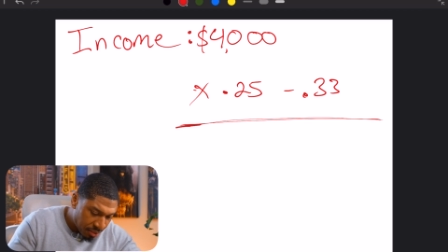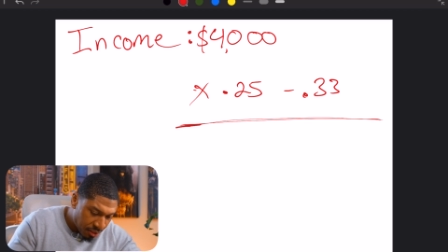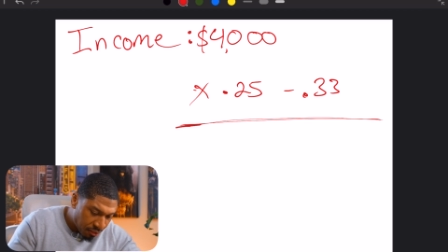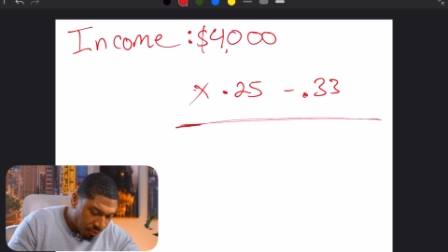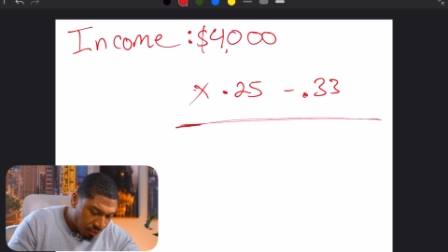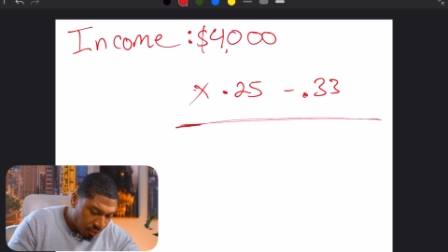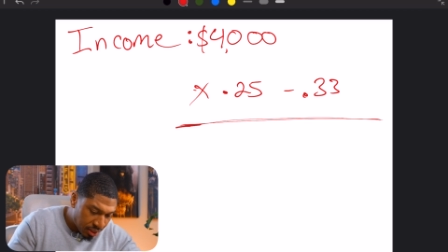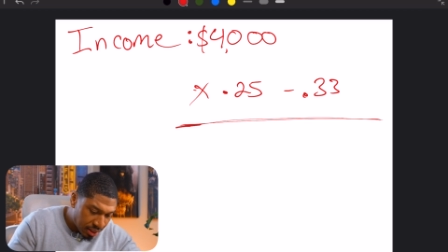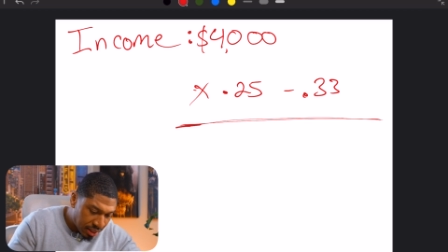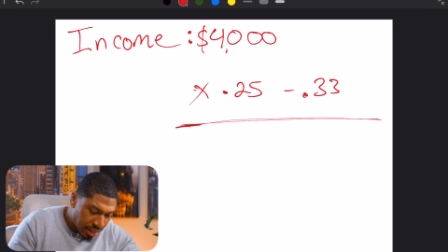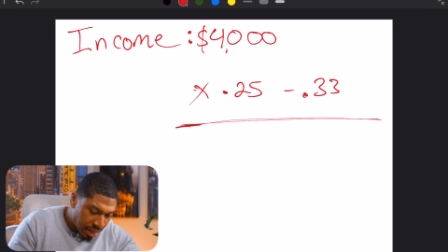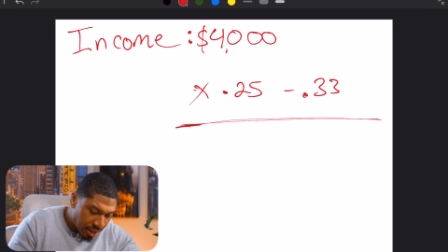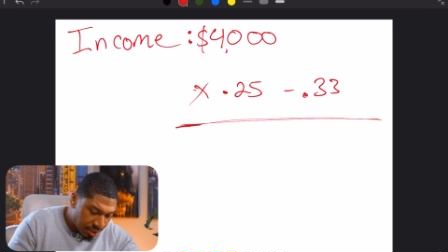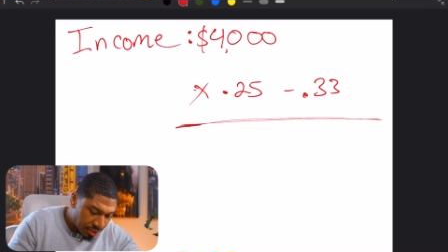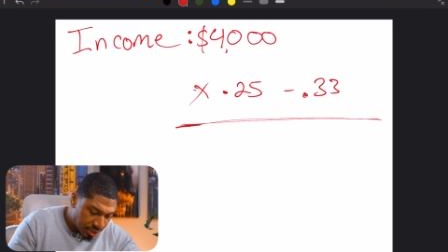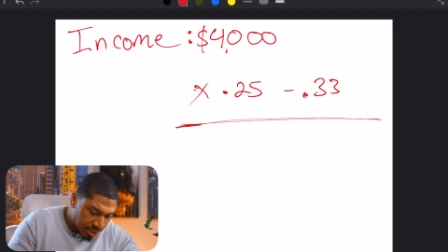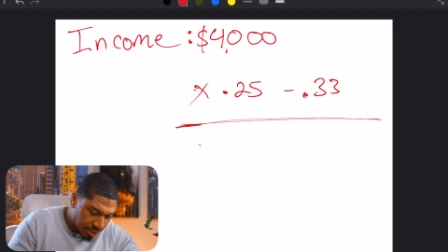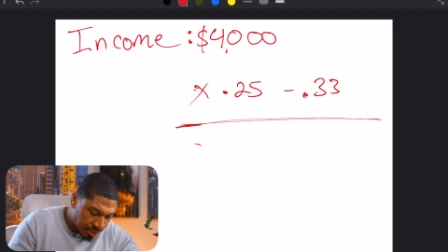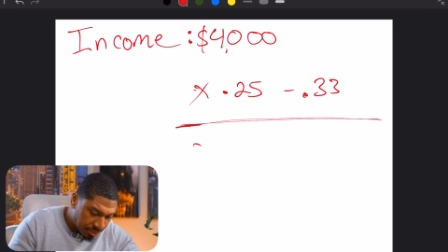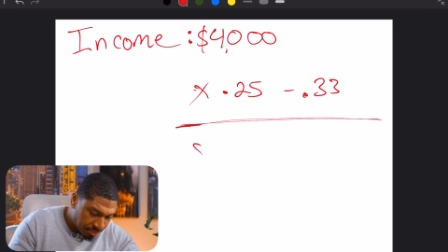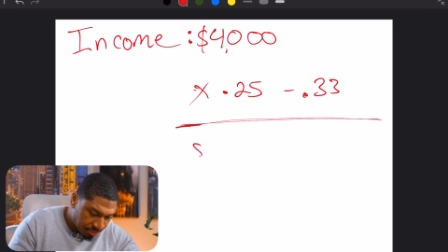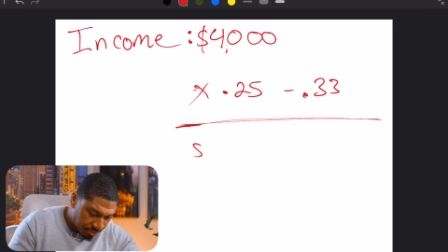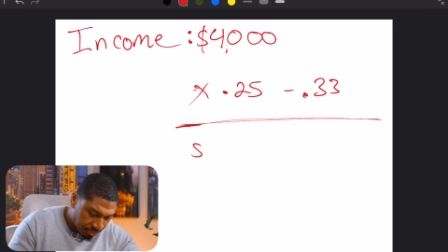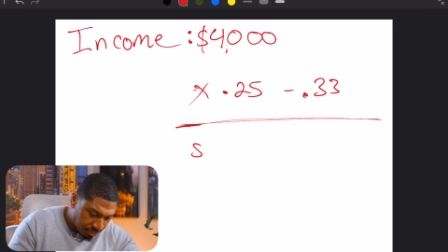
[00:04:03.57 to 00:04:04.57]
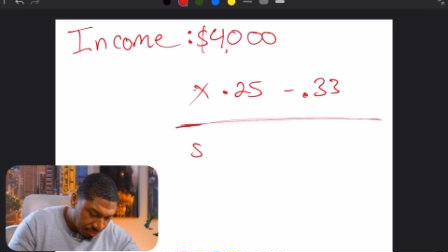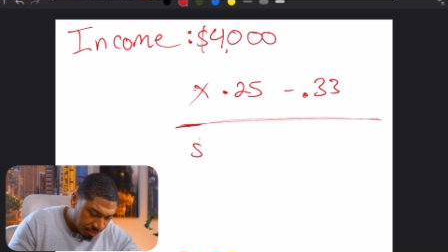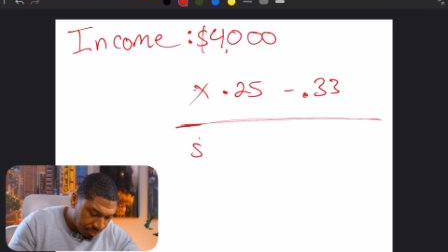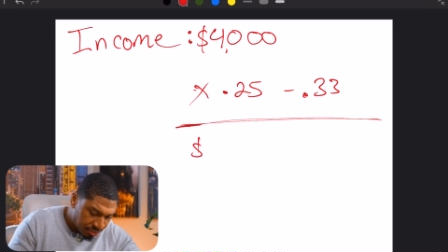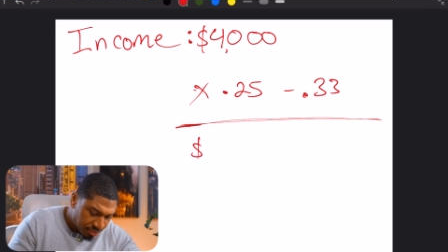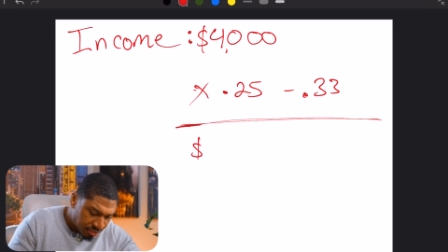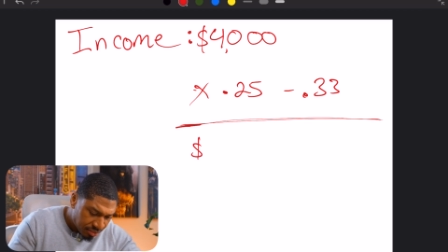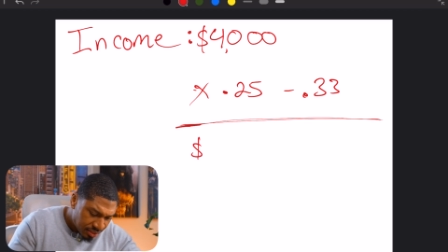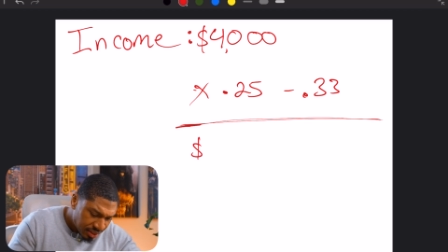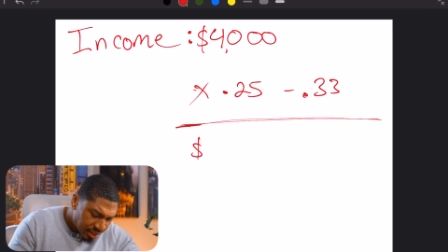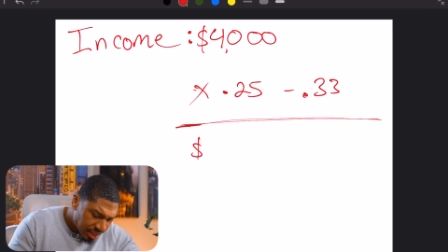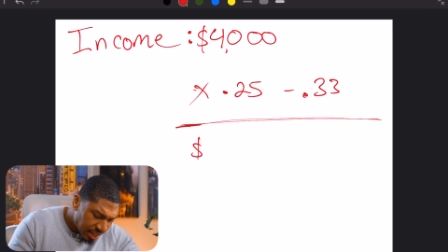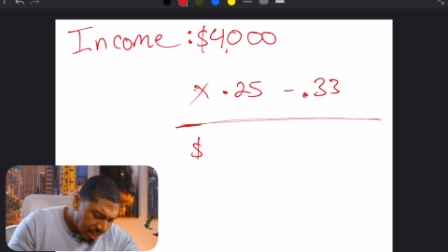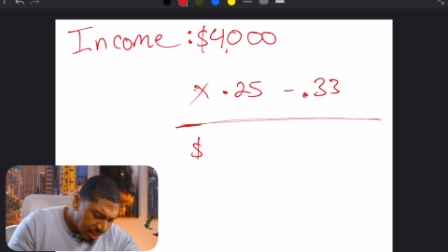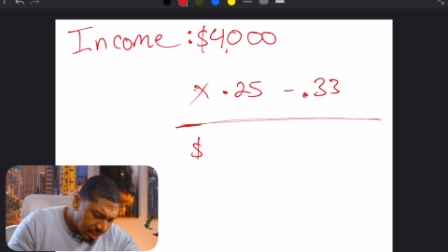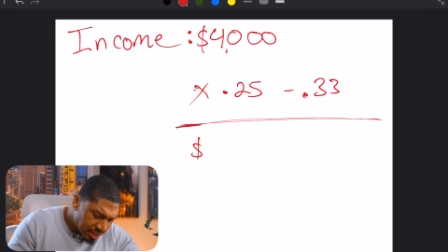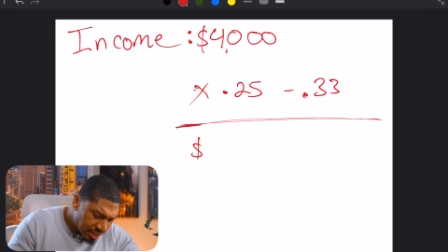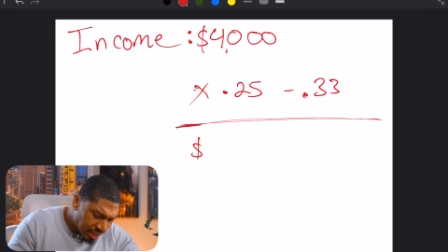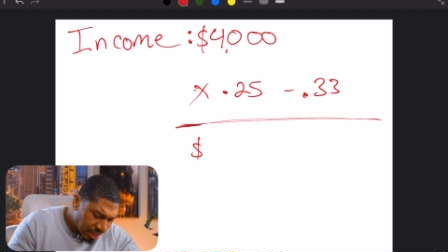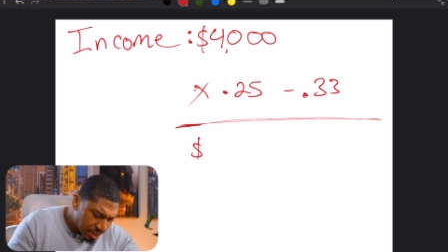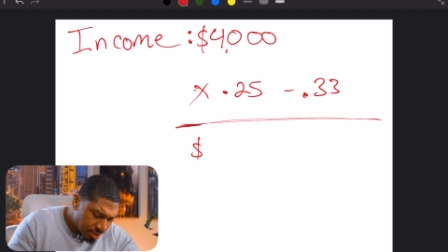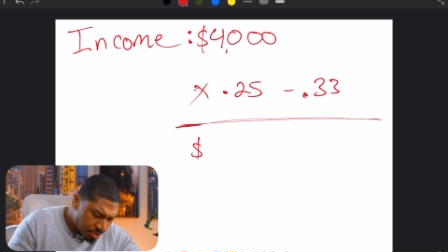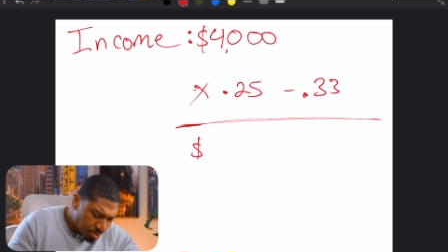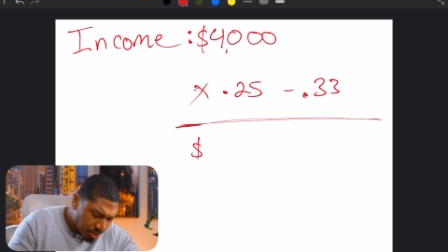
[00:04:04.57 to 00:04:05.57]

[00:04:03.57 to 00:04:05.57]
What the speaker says: 4,000 times